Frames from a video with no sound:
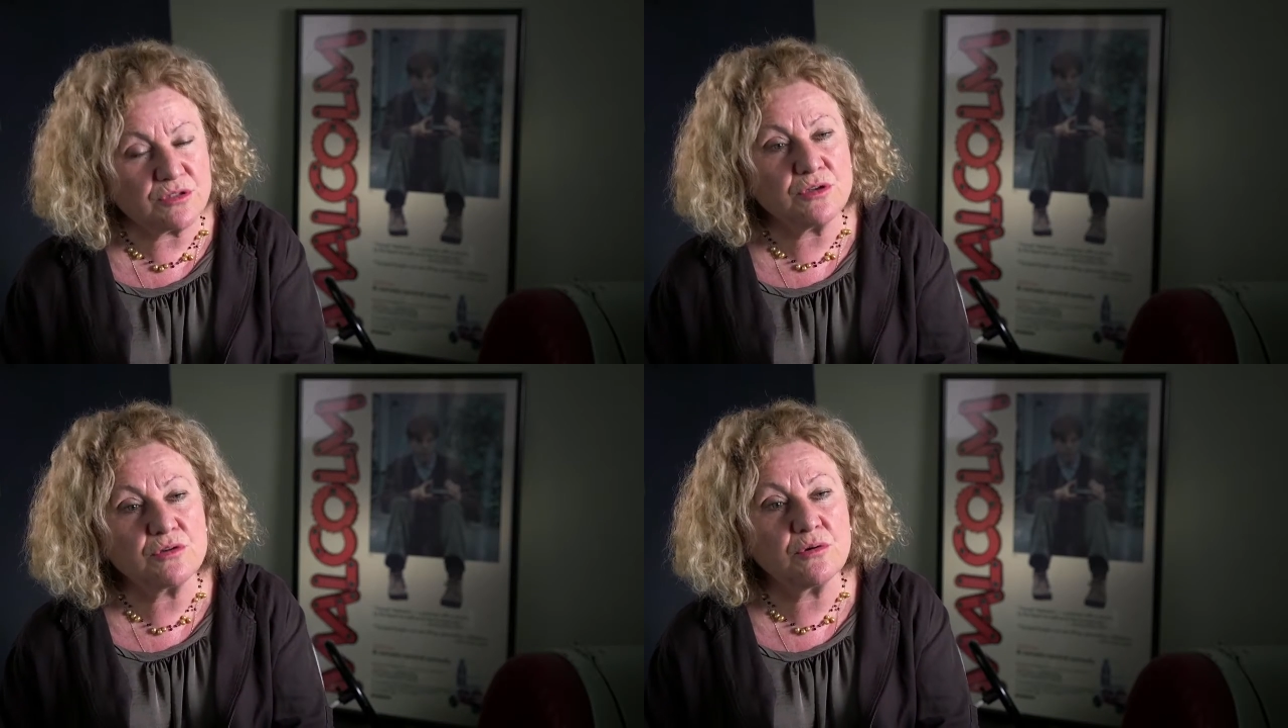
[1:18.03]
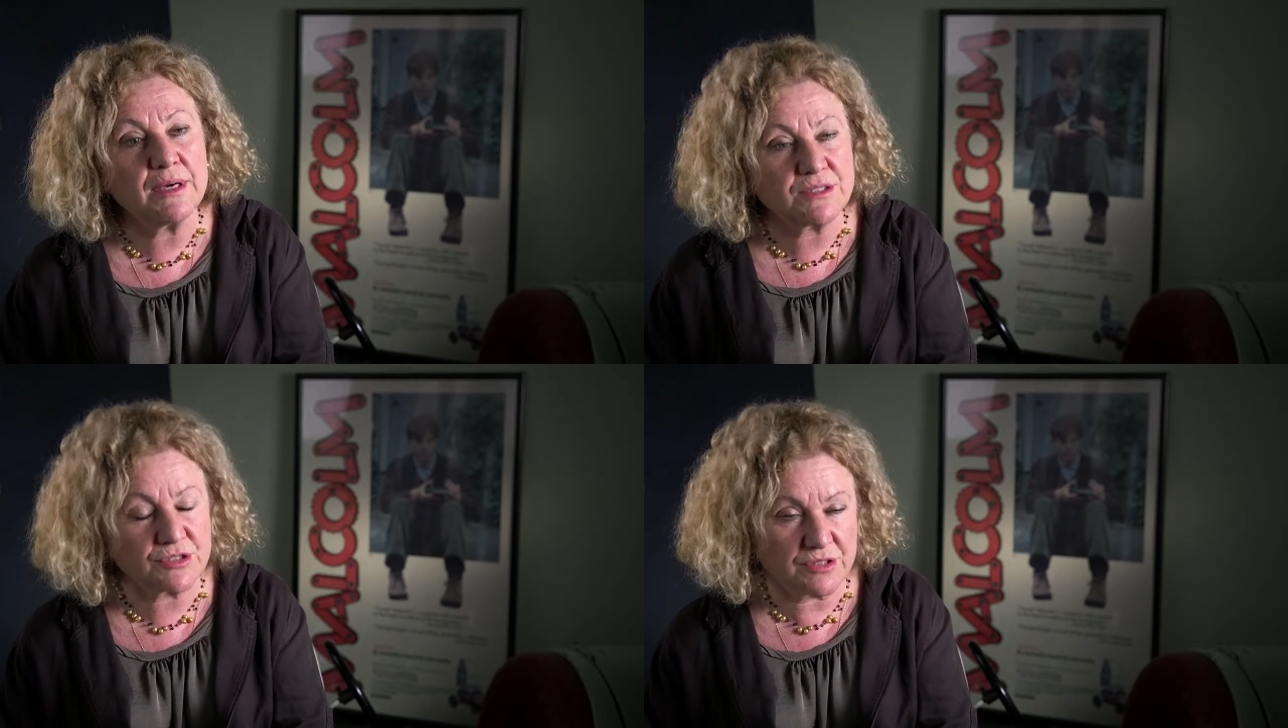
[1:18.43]
new
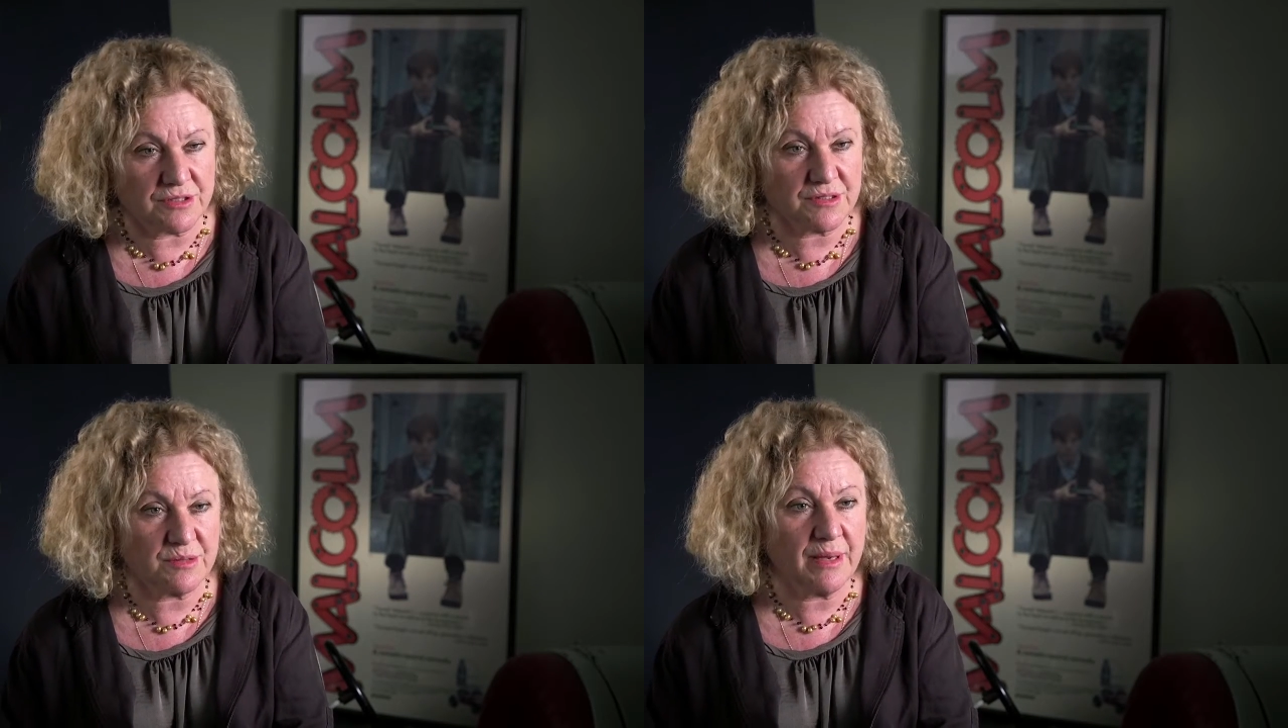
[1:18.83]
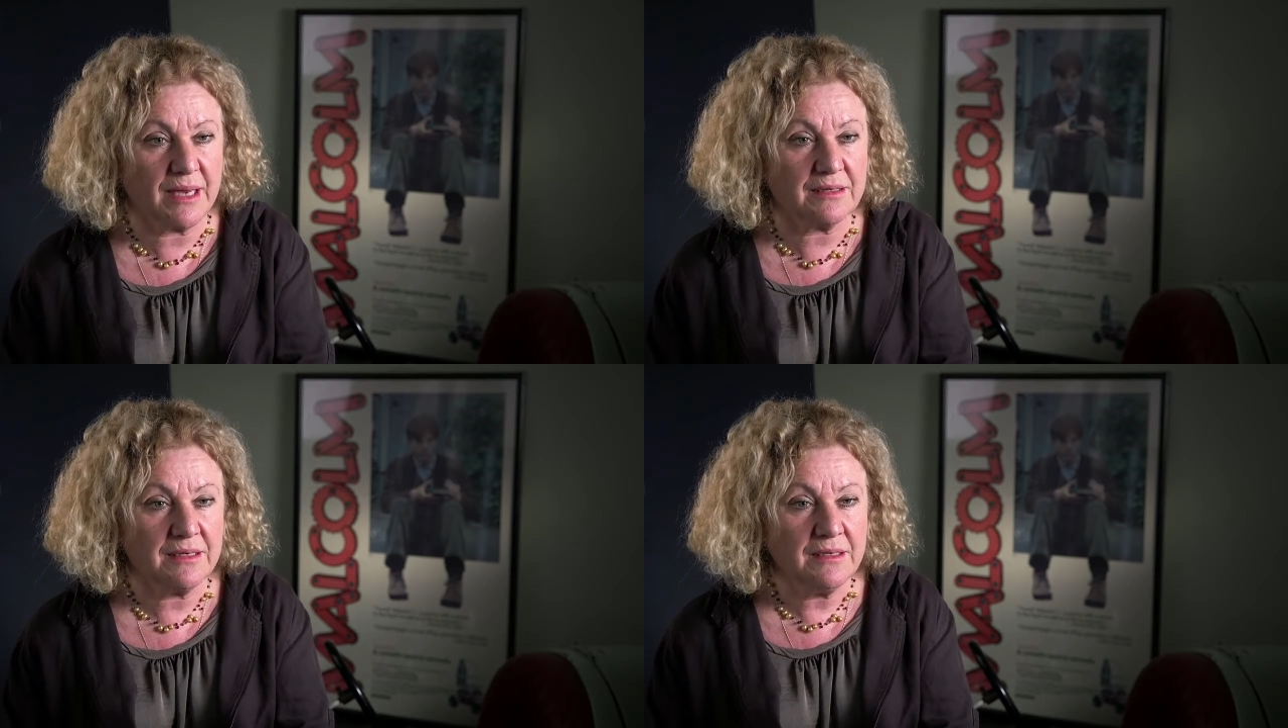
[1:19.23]
questions
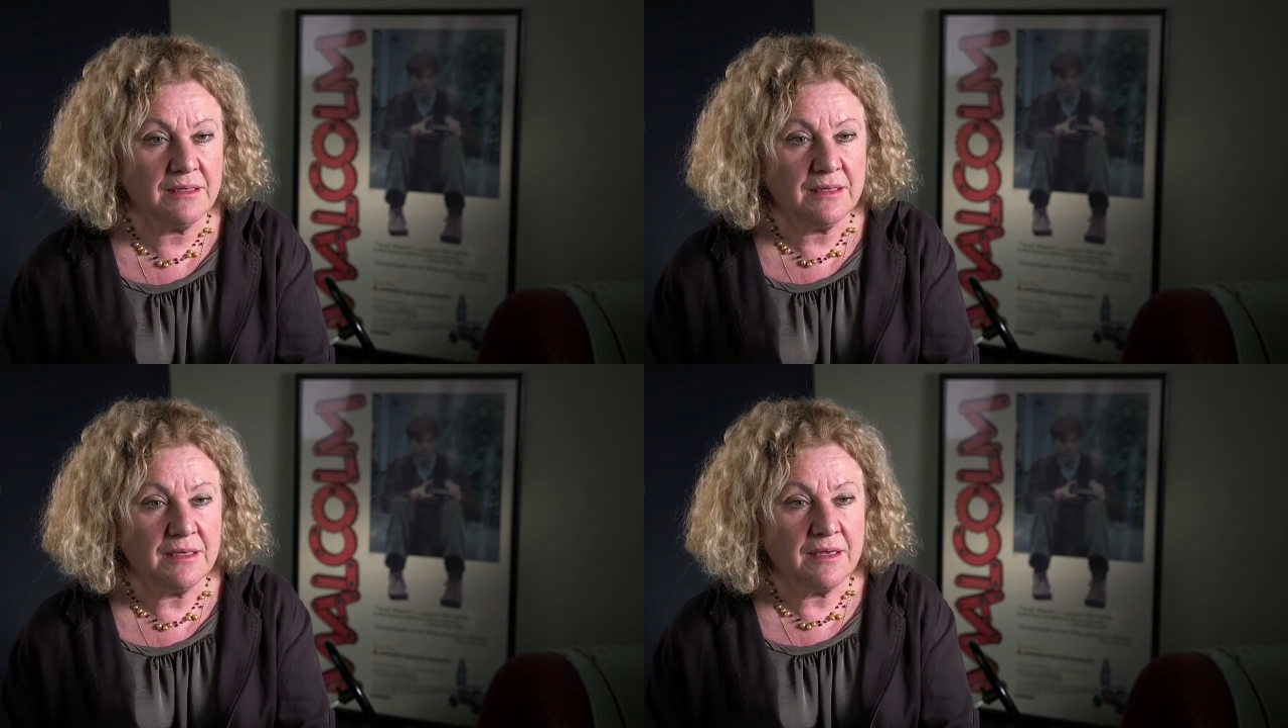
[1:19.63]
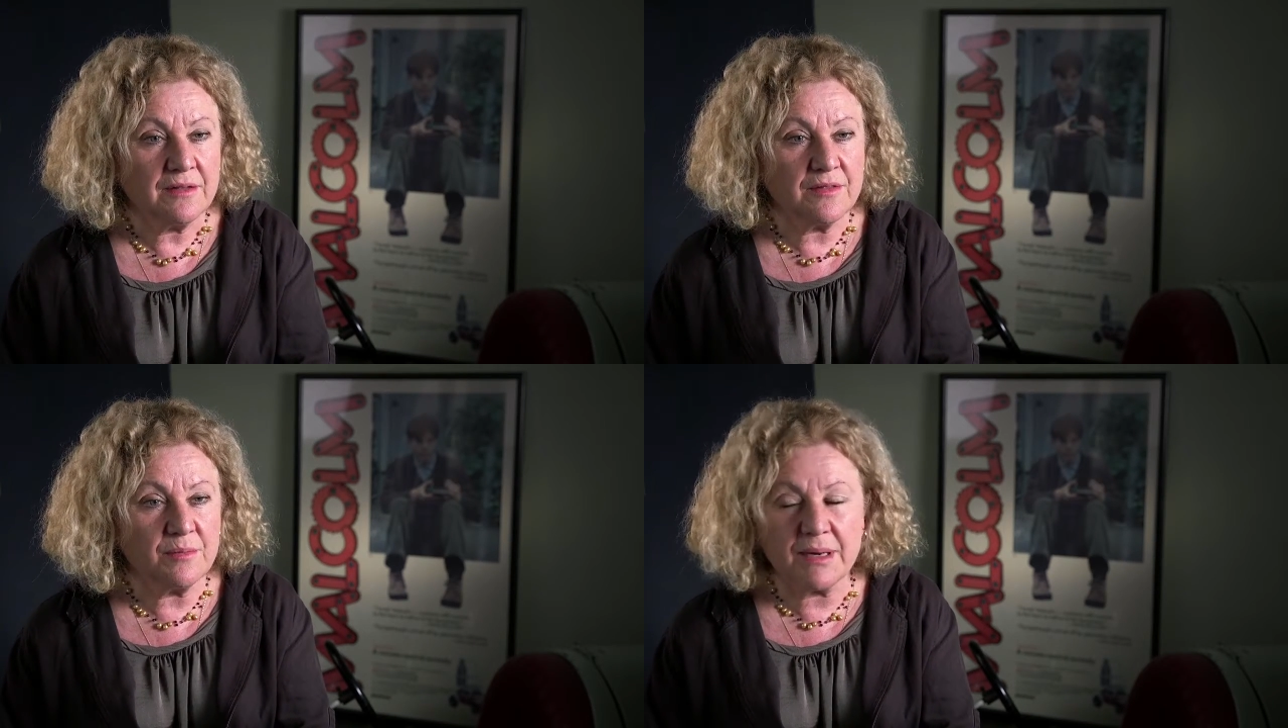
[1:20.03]
about
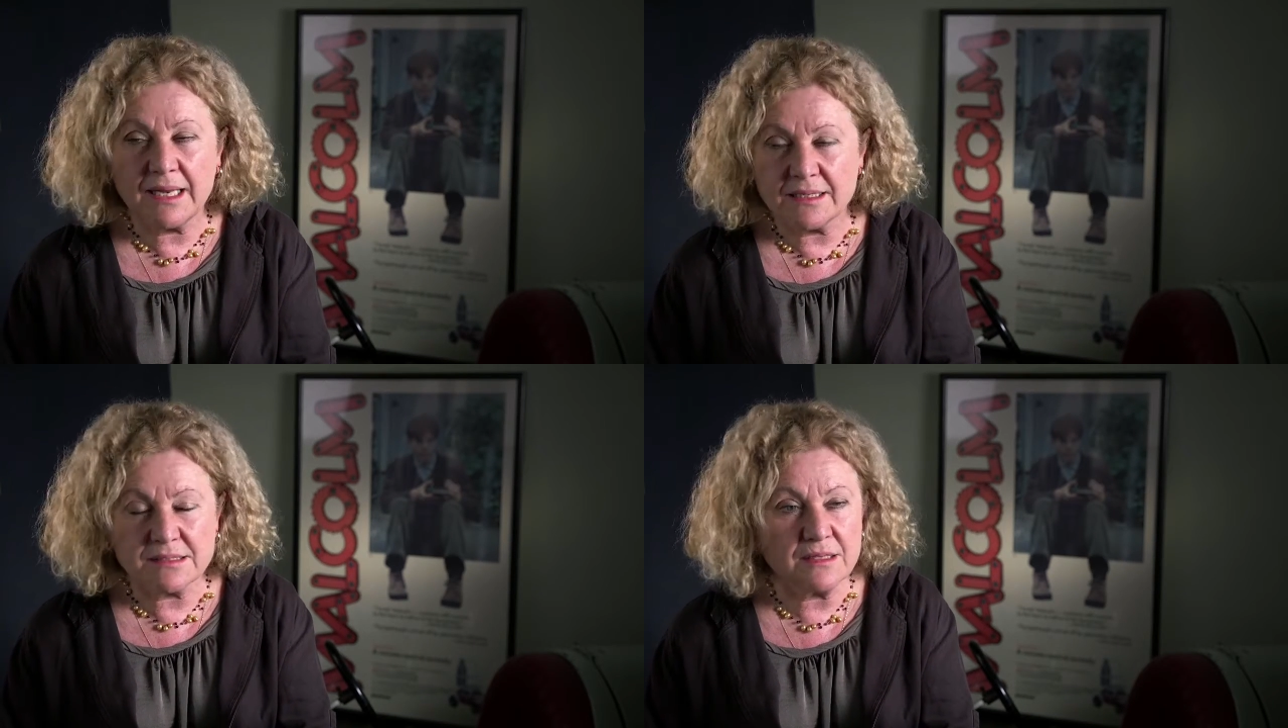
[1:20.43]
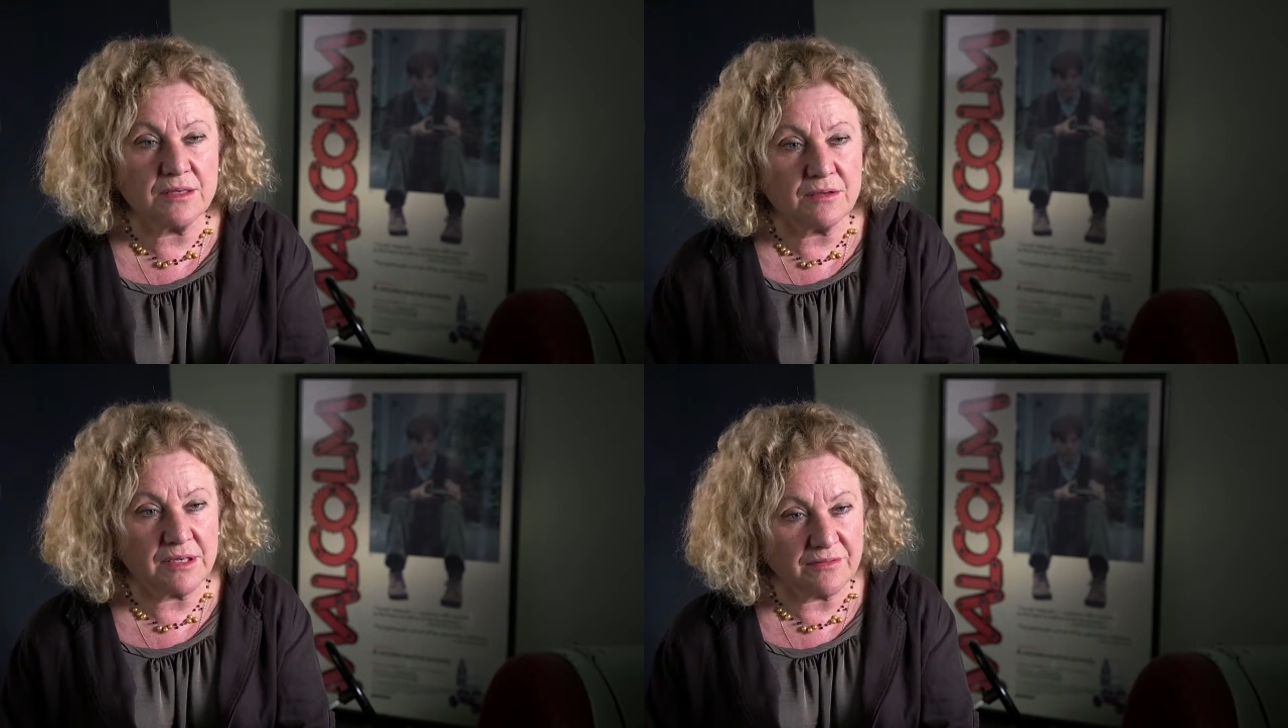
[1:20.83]
the place
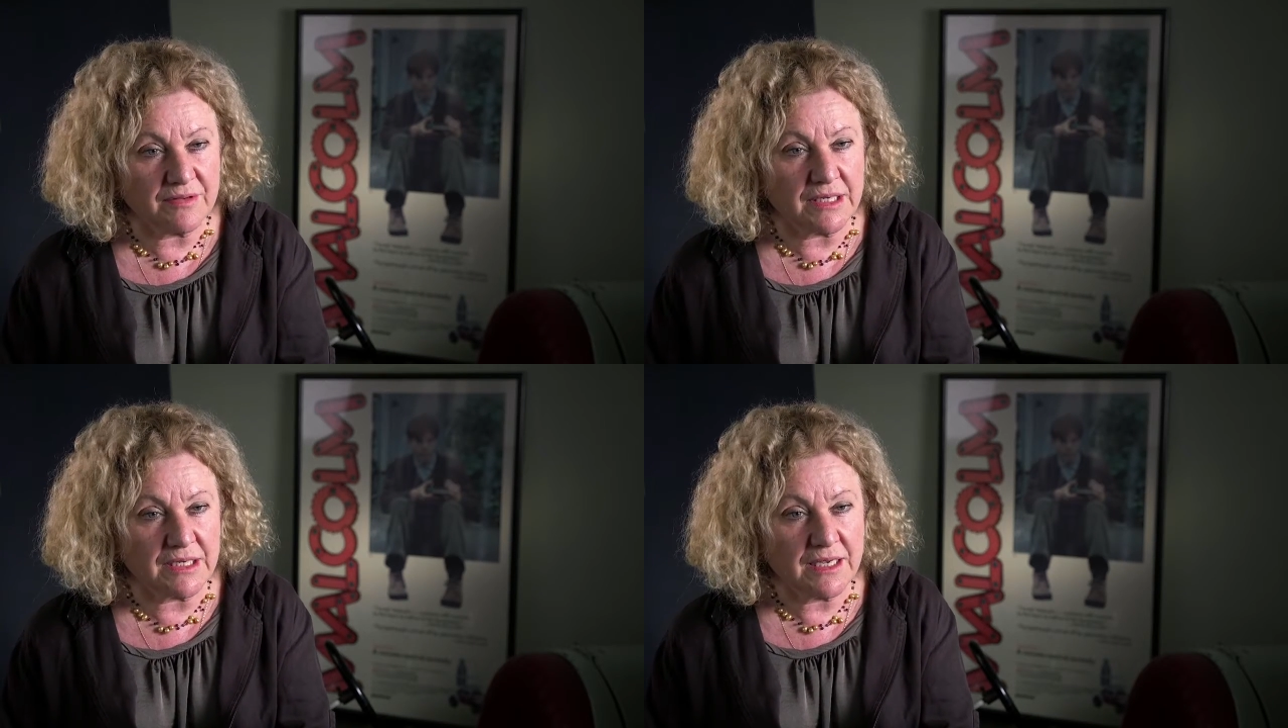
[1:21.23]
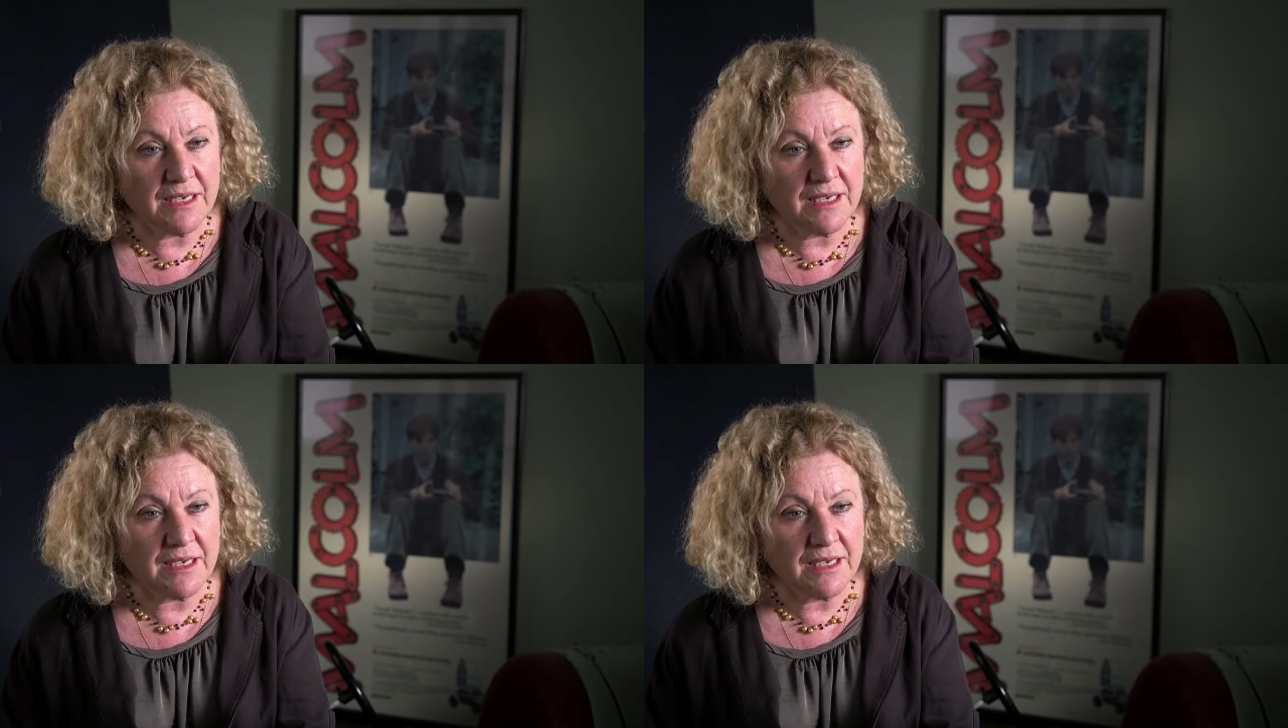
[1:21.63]
that you live in.